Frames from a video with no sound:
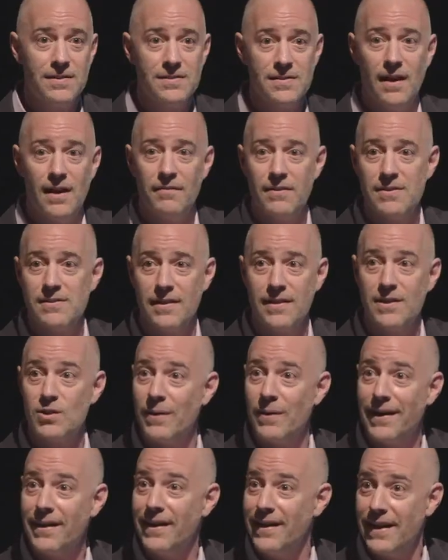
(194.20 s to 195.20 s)
is obviously a
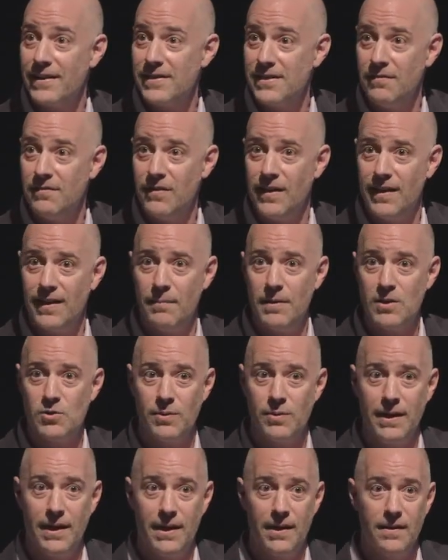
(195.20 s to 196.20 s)
direct connectivity
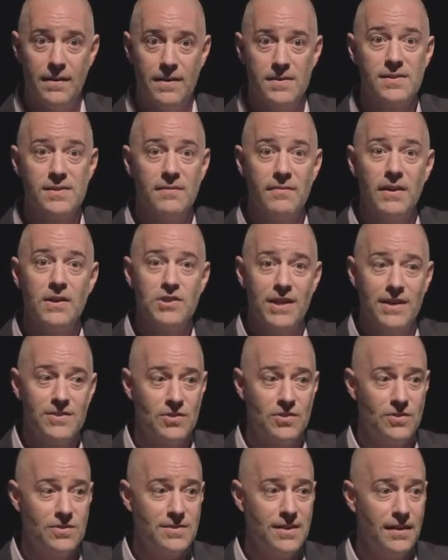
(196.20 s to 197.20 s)
between the civic
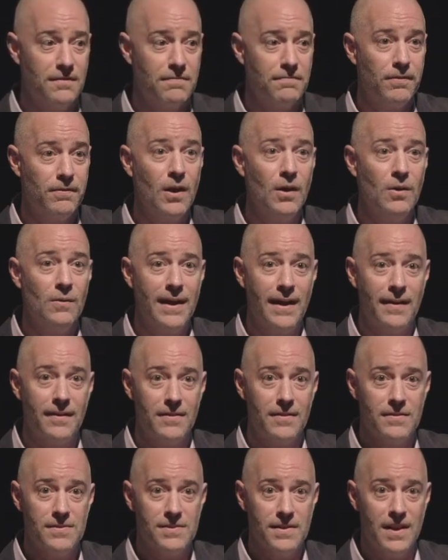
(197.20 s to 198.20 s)
gestures that flowed
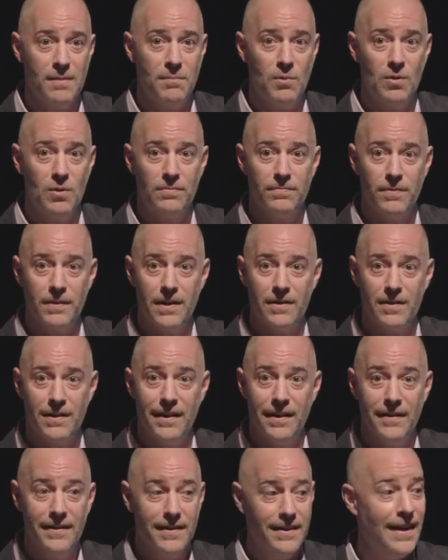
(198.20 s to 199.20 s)
out of the City Beautiful
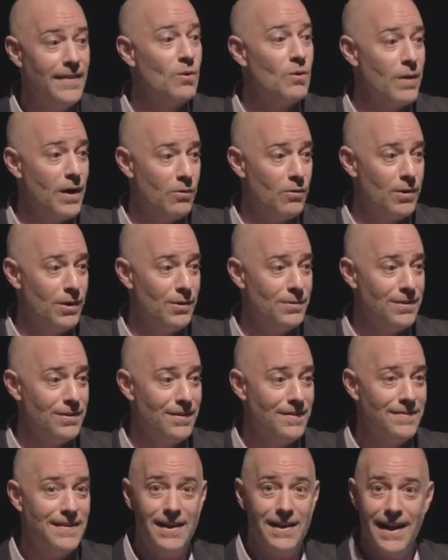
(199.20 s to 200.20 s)
era and the railroad
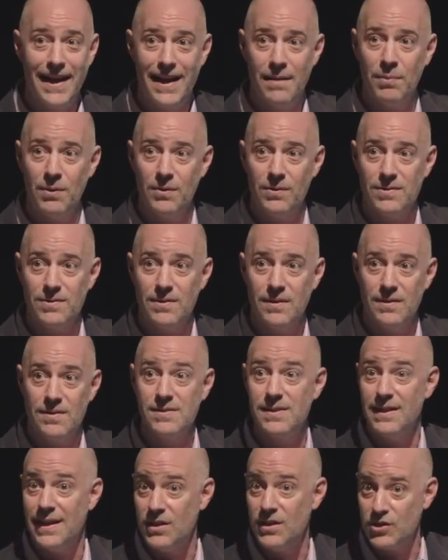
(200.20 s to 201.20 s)
that enabled
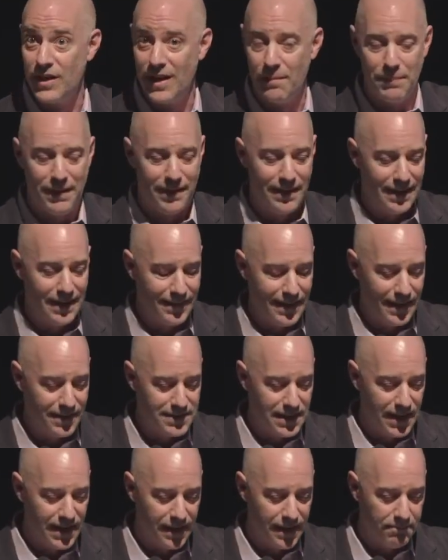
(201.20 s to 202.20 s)
city shaping at
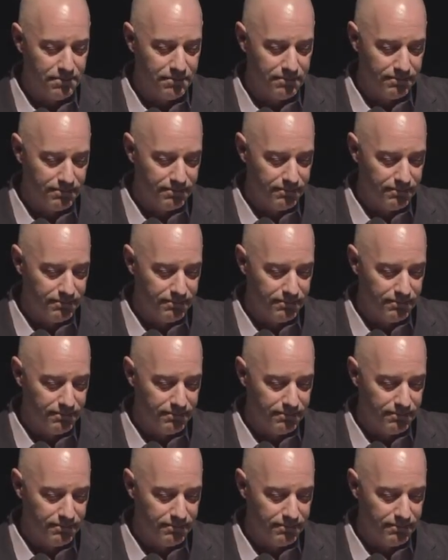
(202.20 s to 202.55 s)
that time.